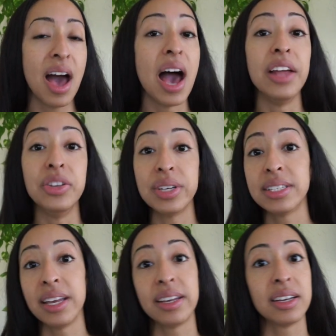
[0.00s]
And you can
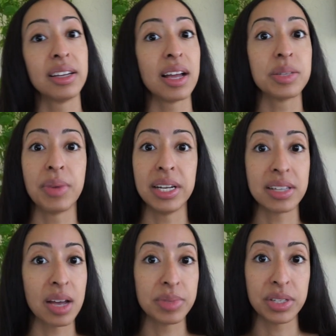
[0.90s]
take it as many
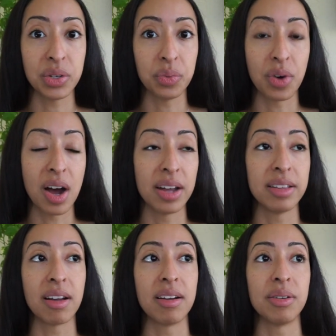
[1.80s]
times as you
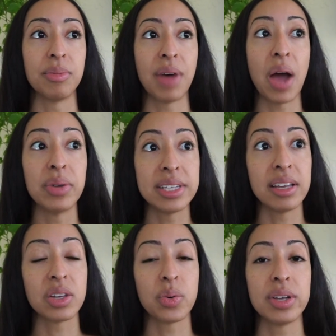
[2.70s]
want. I would
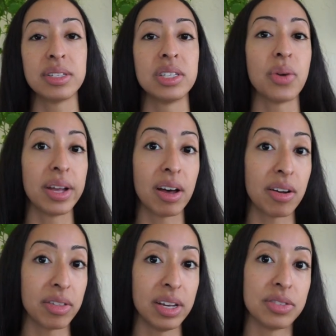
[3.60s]
take the quiz until I got
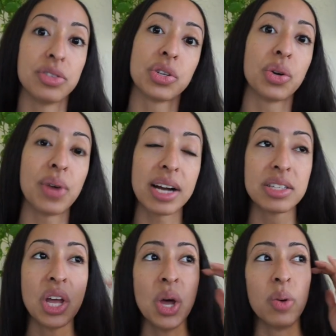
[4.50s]
all the answers correct,
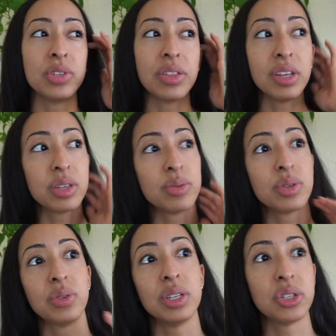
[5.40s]
which I think there was
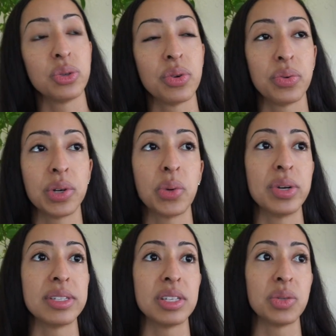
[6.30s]
only 2 or 3
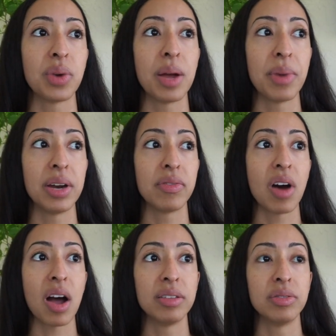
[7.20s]
quizzes where I might have
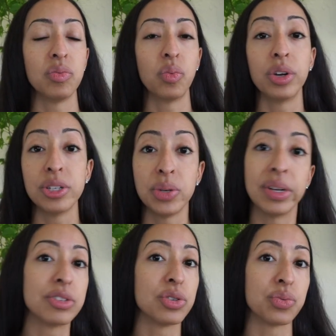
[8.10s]
gotten 1 or 2
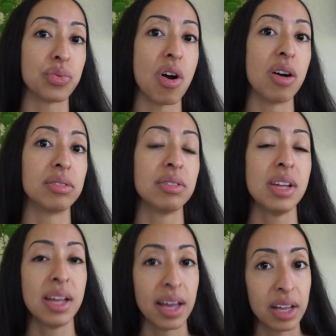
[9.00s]
answers wrong.
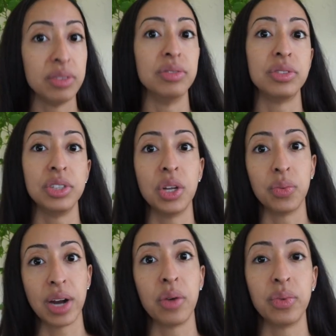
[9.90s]
And, you know,
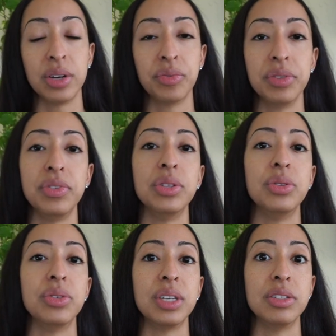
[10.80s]
when I went and
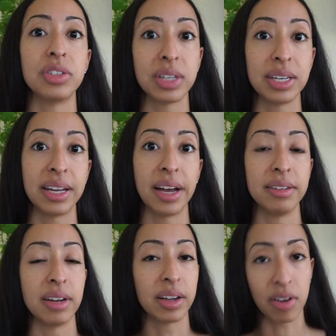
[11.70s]
reviewed and took it
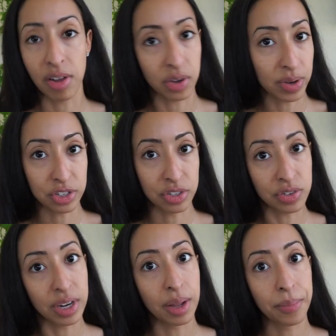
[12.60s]
again, I got all the questions
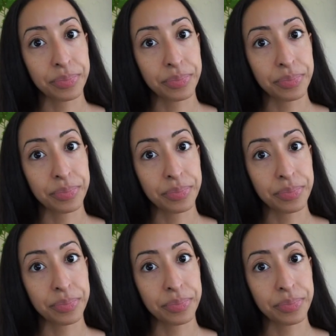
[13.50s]
right.